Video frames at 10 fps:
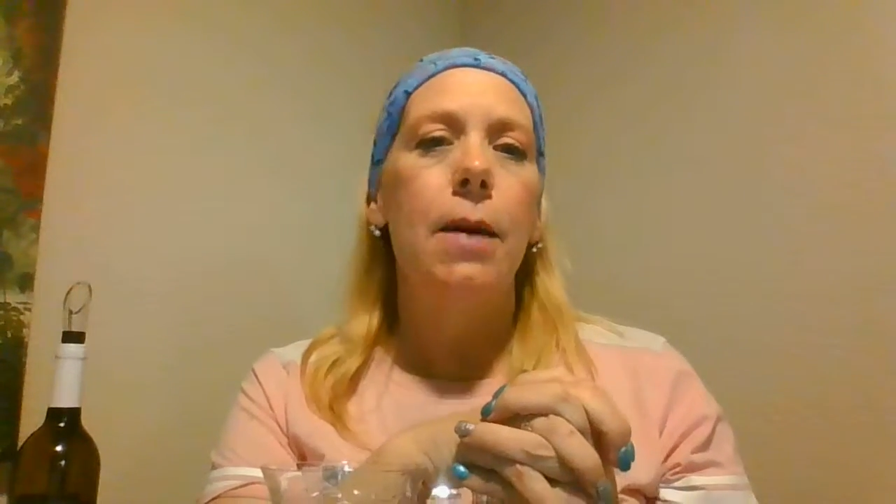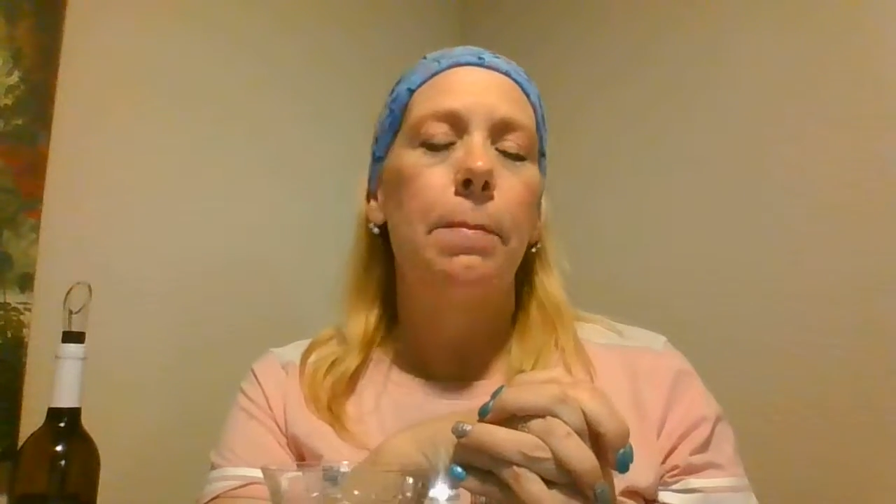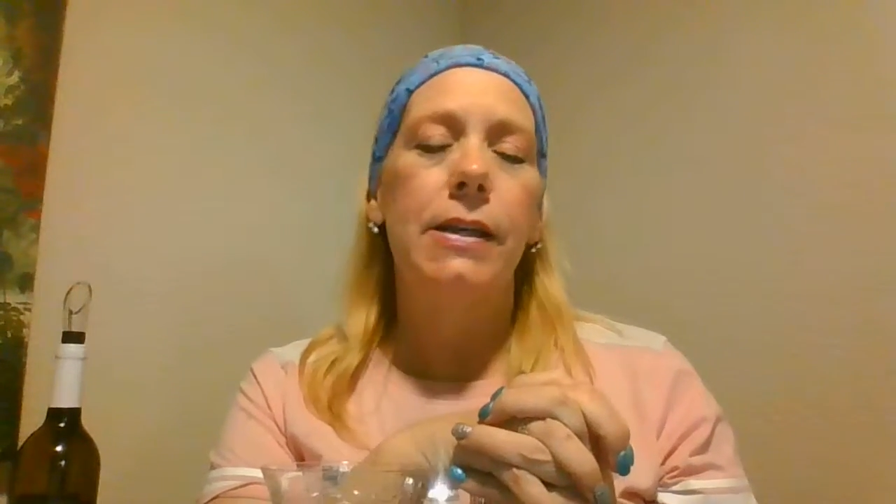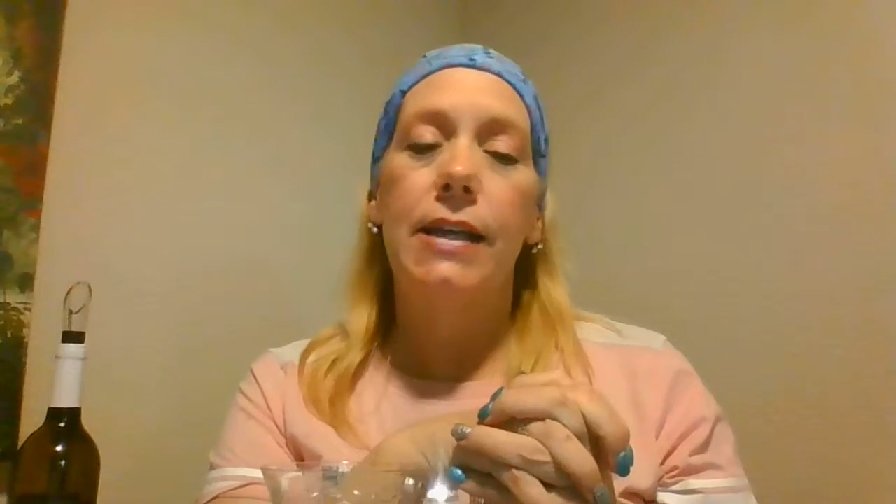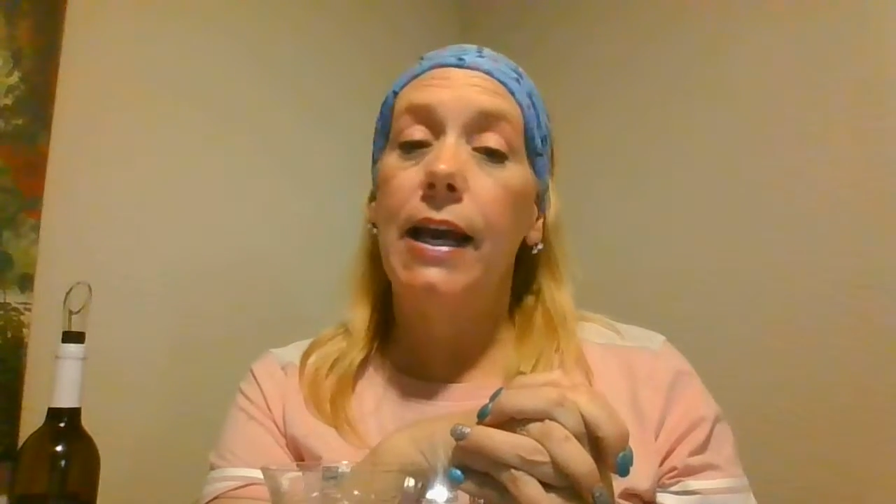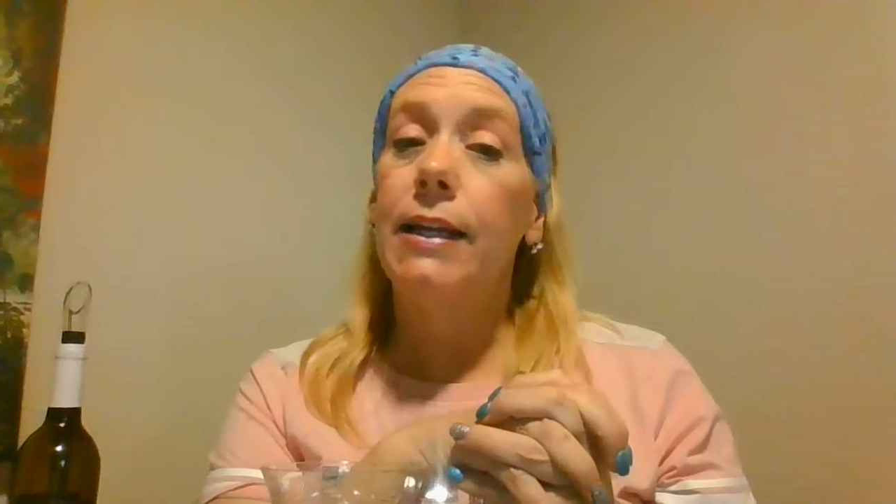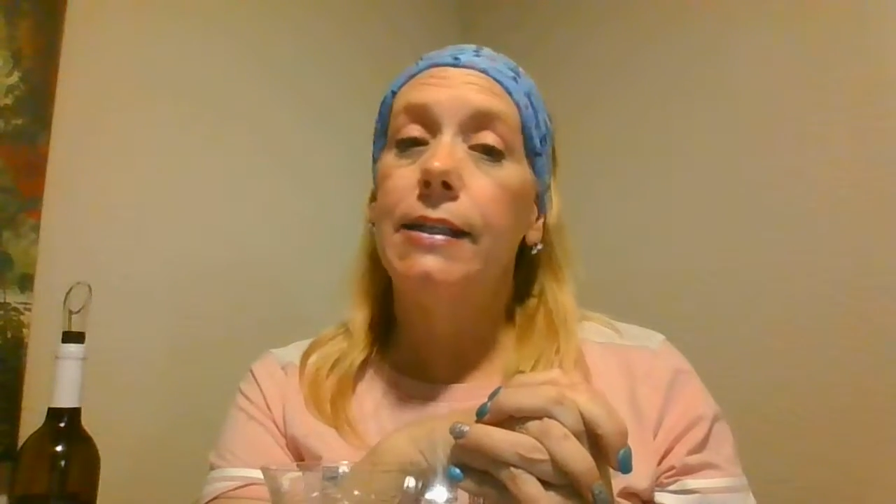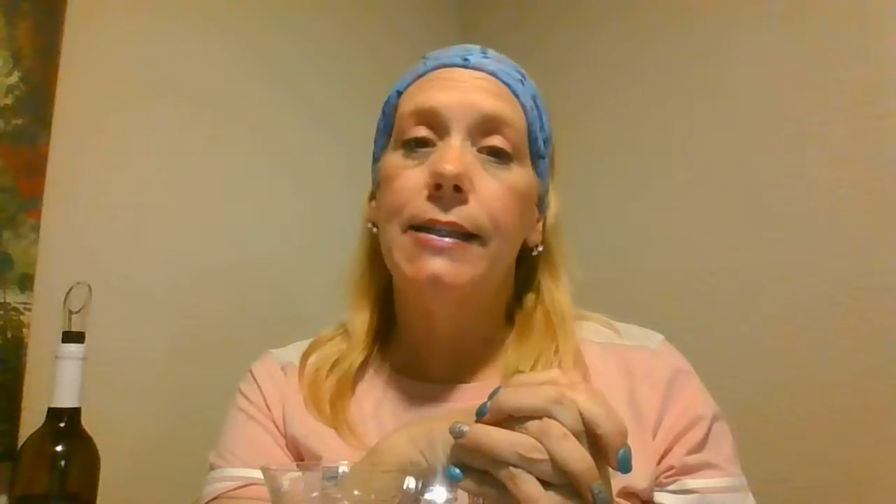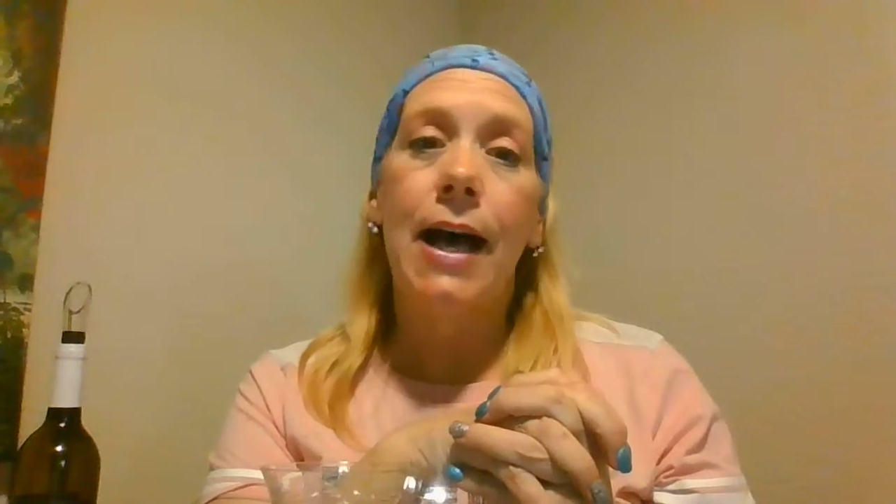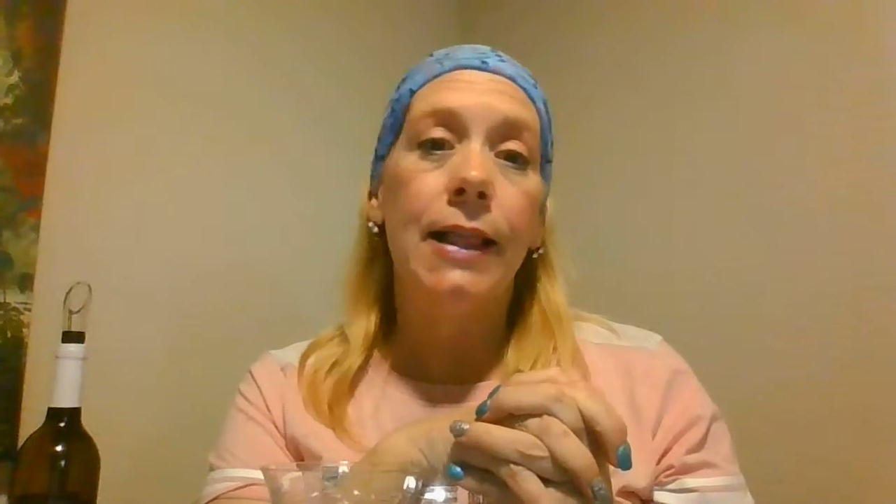potato
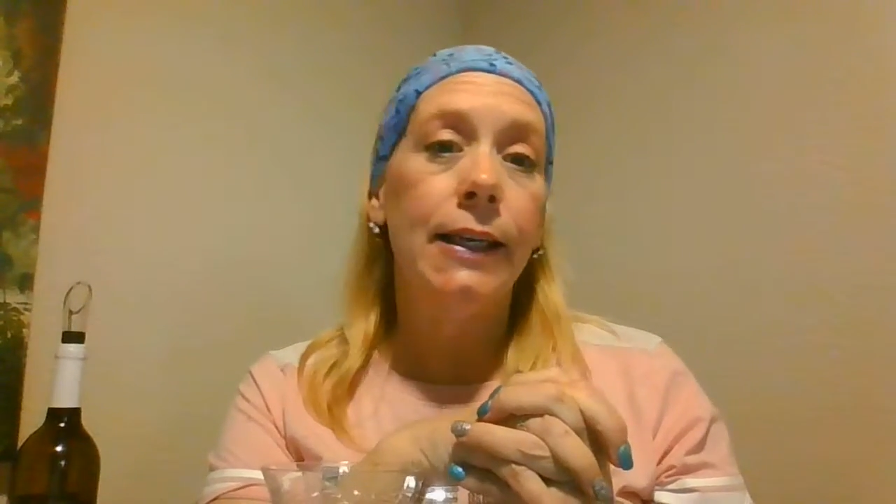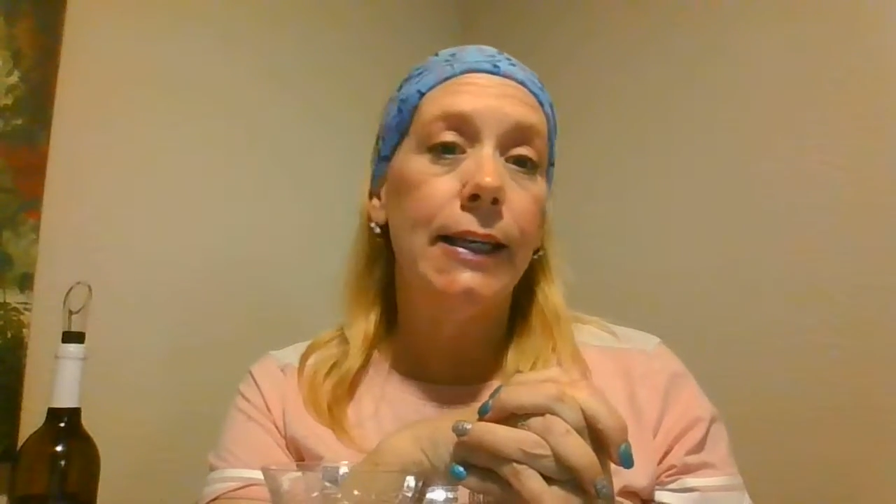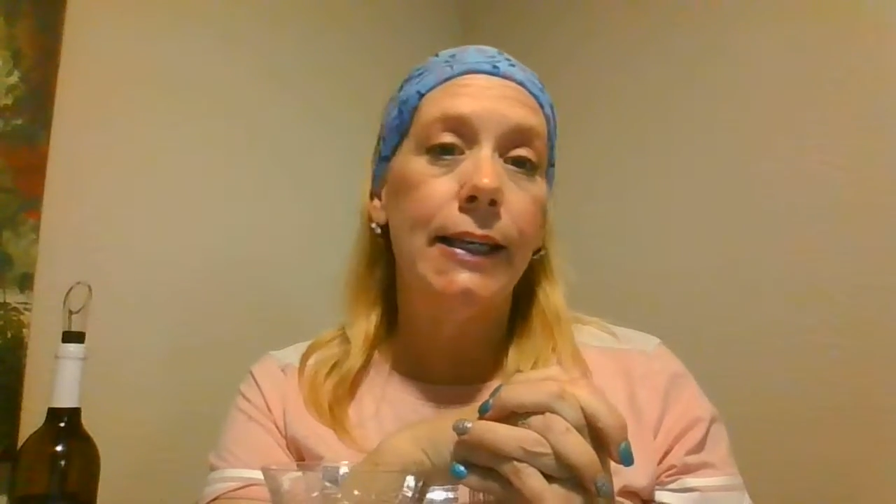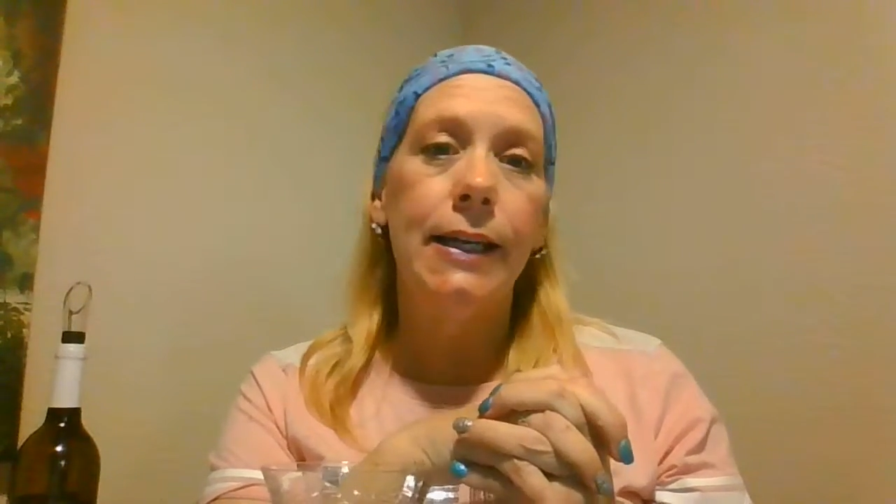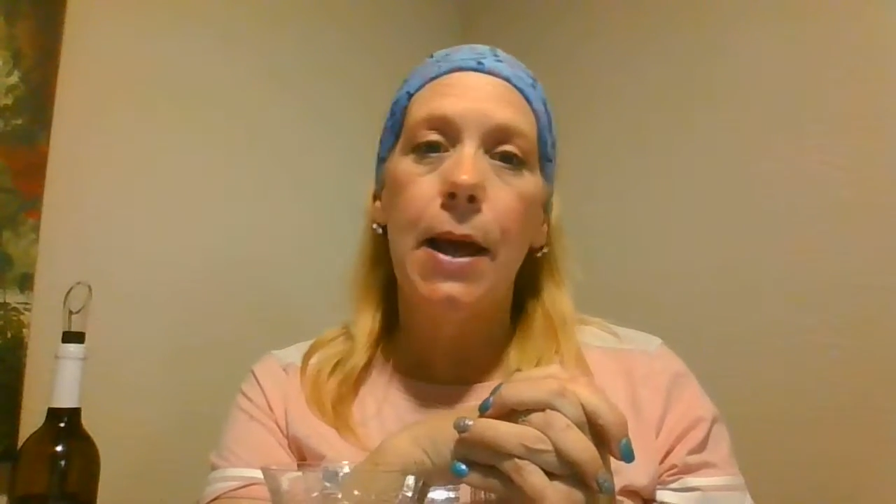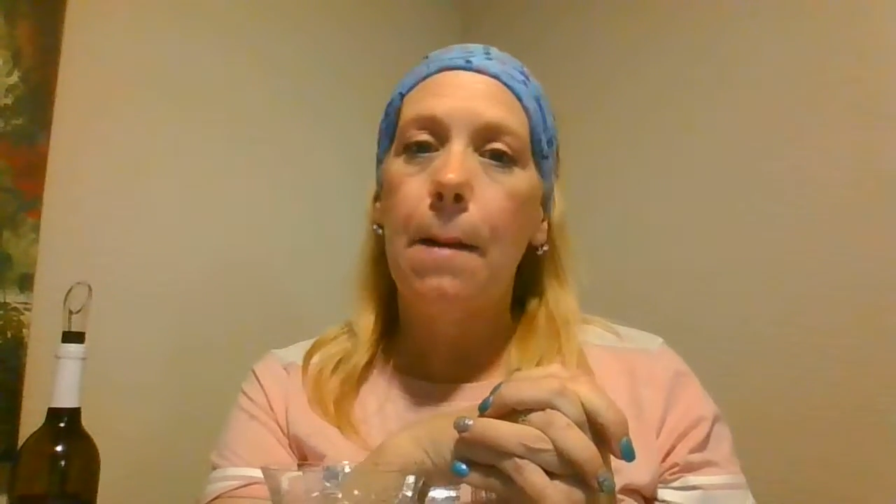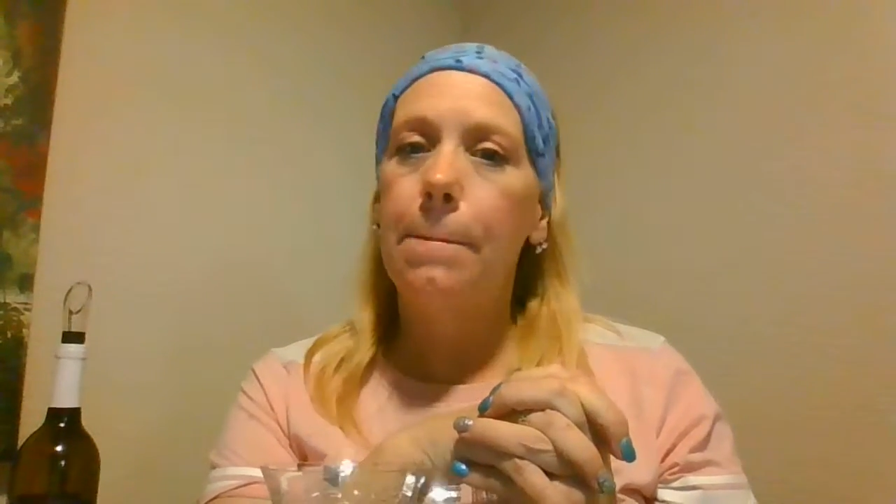salad,